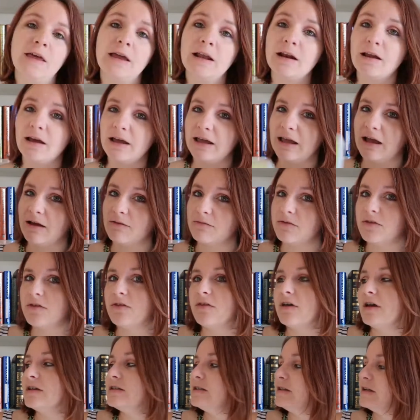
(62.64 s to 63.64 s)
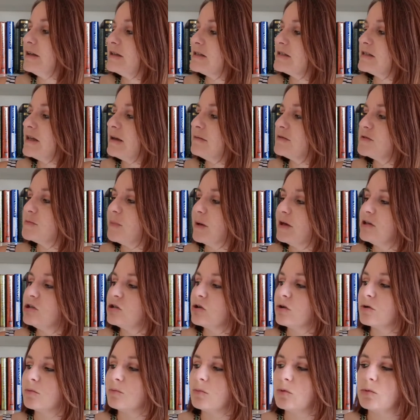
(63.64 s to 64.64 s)
Then I have The 39 Steps by
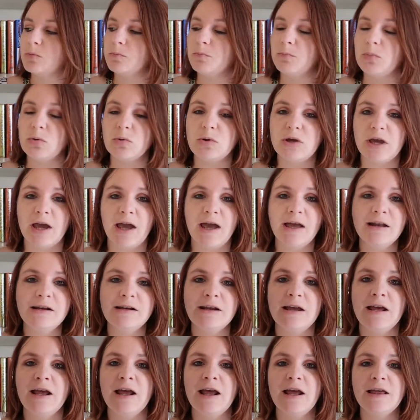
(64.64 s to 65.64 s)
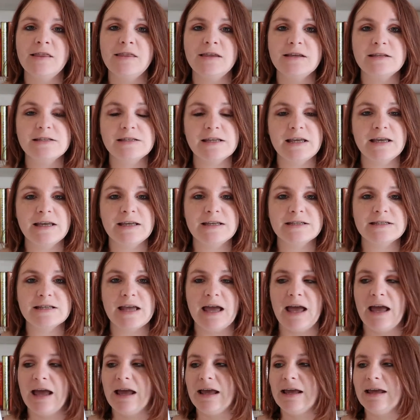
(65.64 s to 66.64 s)
John Buchan. This is
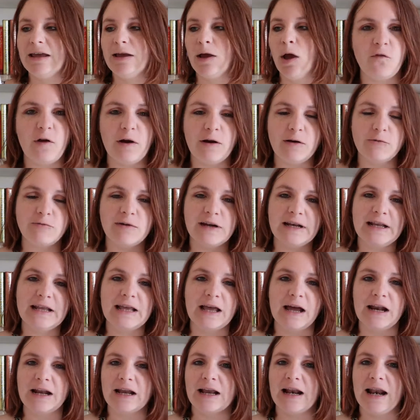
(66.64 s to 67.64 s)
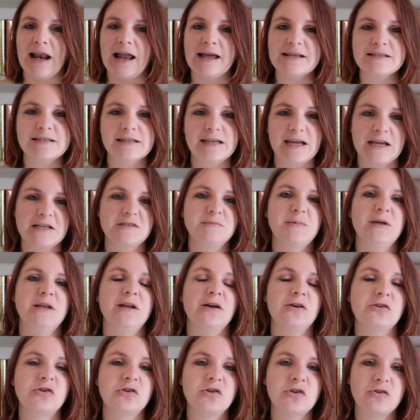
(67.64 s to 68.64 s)
a really kind of classic
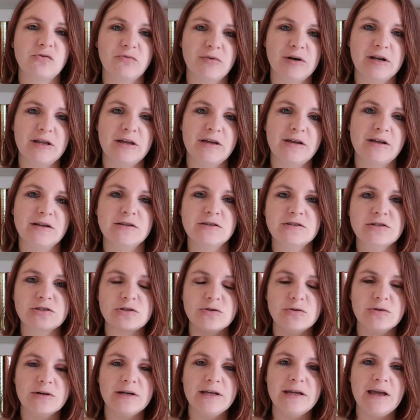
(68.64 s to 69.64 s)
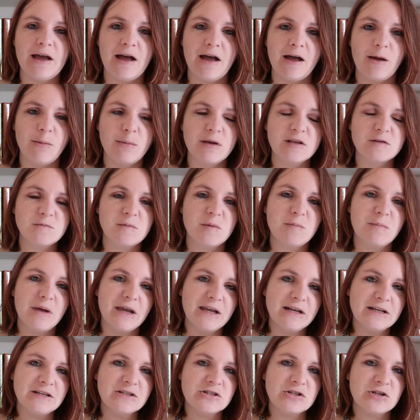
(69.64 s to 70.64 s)
espionage thriller story. It's been
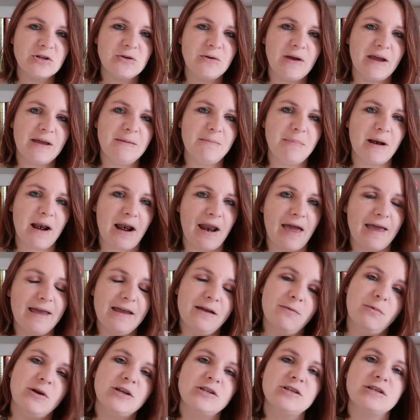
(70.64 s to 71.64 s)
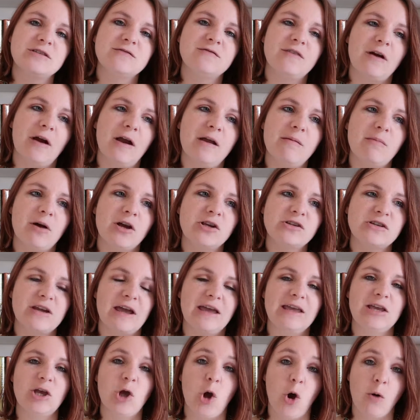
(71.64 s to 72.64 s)
made into a play which is very much
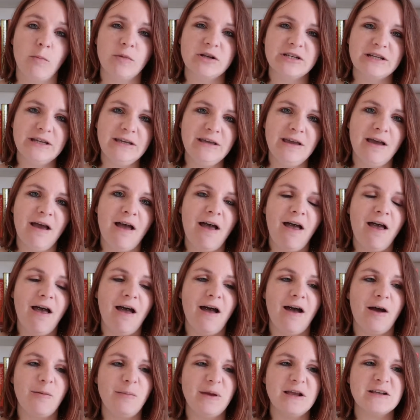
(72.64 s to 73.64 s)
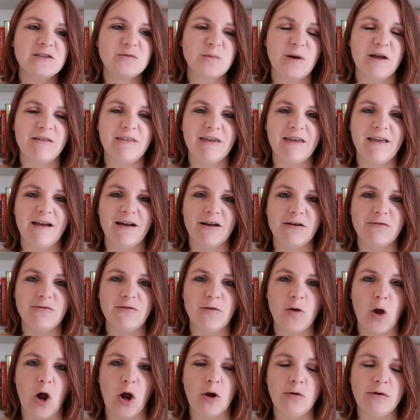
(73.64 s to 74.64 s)
a comedy. It's where they kind of
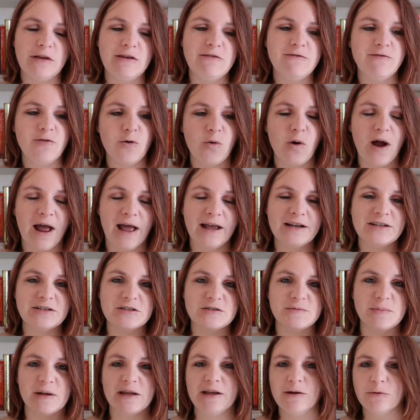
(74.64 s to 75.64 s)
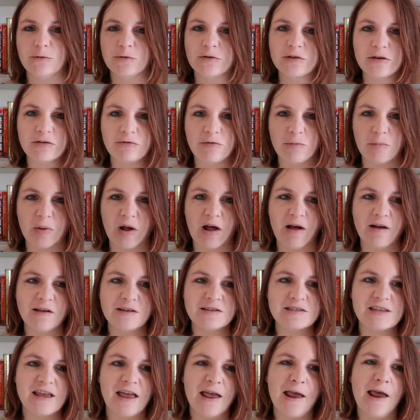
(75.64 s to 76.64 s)
only four actors play all the different
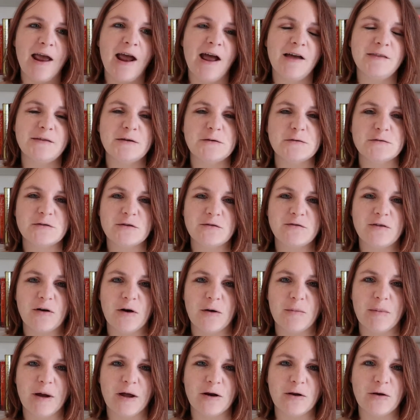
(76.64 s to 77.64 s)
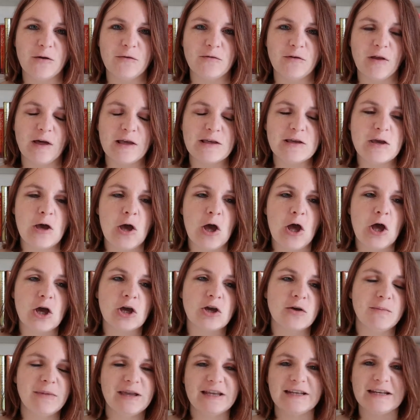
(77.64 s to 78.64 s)
parts, and there is a fair amount of like
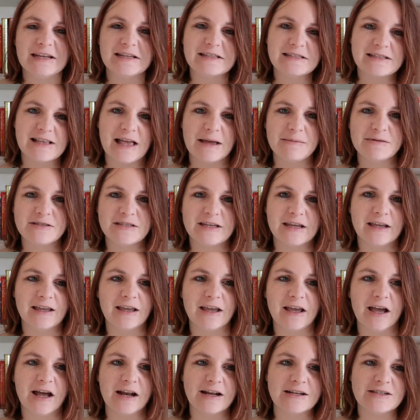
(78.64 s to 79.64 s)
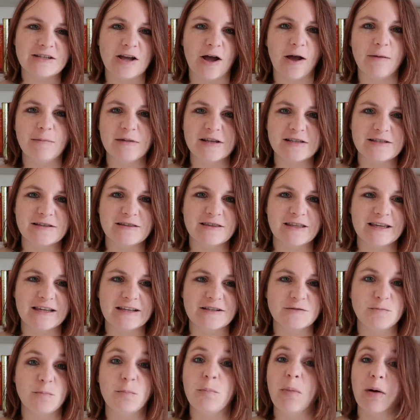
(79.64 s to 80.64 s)
comedic slapstick and kind of timings and
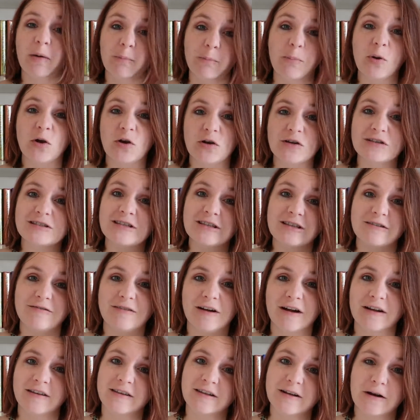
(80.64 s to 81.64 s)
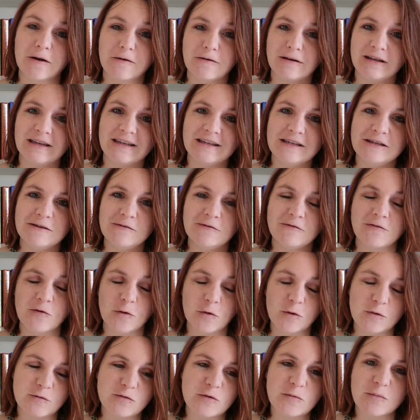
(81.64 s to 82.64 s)
things, but because of the fact that only
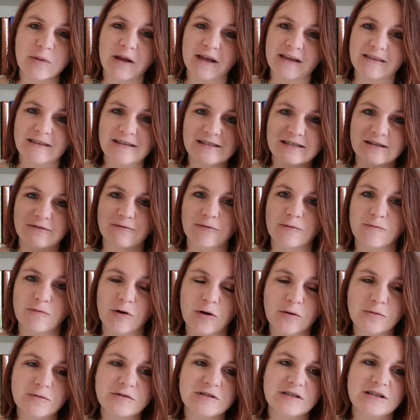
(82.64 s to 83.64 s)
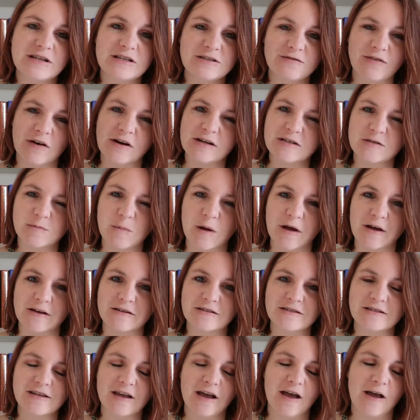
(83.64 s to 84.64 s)
four of them play these different roles and it's very
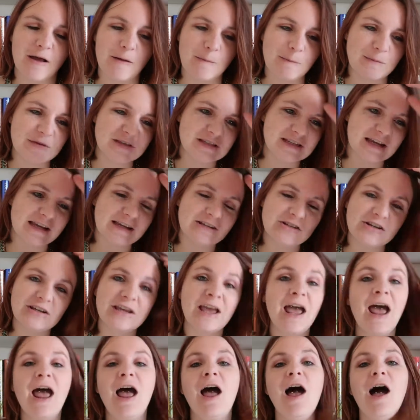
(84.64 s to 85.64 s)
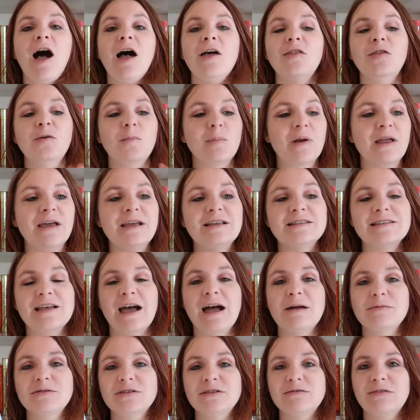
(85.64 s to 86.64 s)
sparse staging. The play is
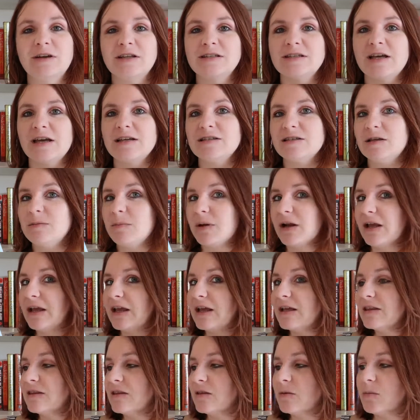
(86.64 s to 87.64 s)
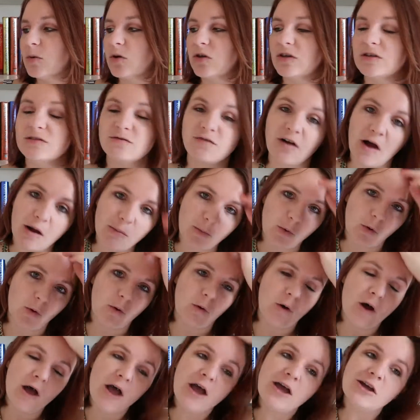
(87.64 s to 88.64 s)
absolutely fantastic, but I hear that the book is far
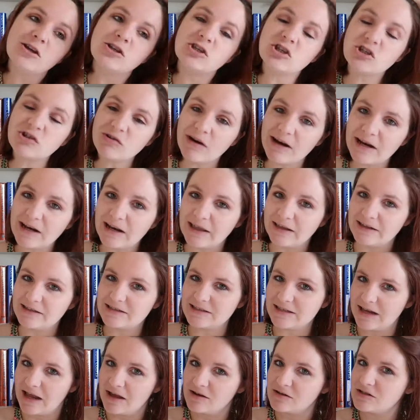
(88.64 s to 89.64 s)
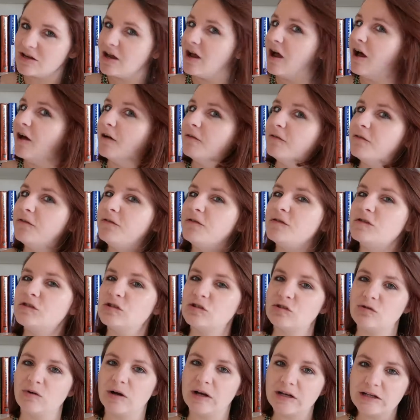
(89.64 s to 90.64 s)
more straight-laced, down-to-earth,
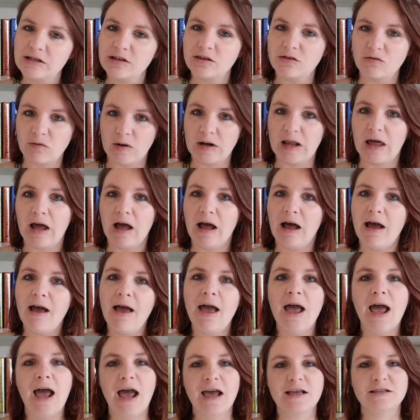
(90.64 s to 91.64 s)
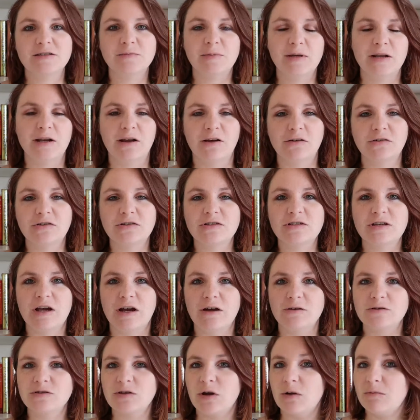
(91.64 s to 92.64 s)
strict thriller, espionage
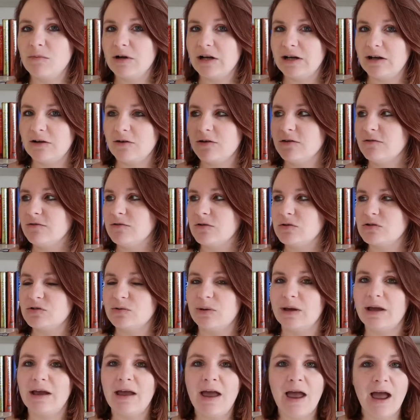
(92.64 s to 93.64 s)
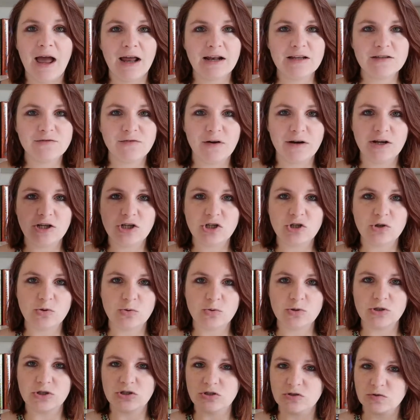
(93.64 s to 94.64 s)
style, so I'm really looking forward to it, and it's very
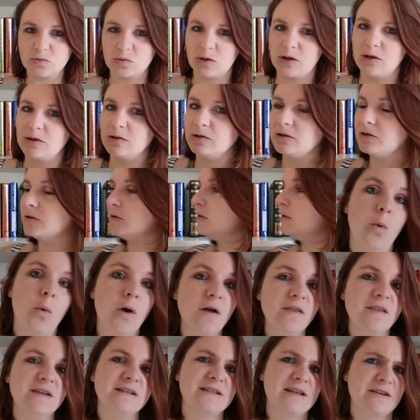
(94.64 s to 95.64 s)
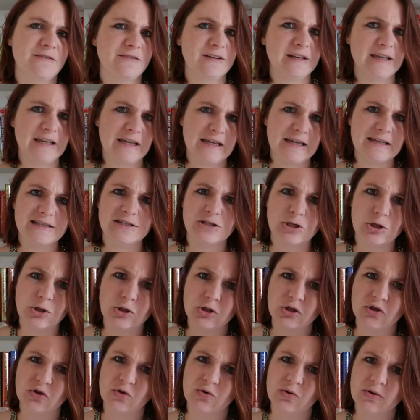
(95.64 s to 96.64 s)
short as well. One that definitely is
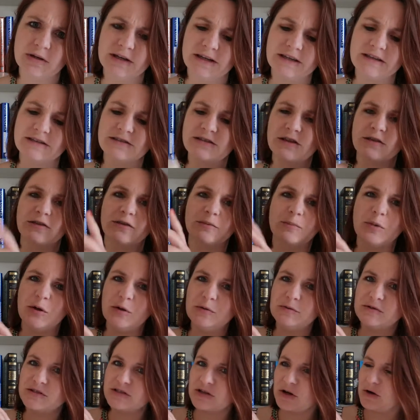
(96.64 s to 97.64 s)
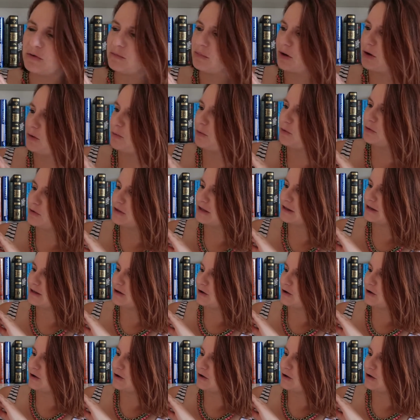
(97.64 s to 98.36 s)
not short is The Moonstone by Wilkie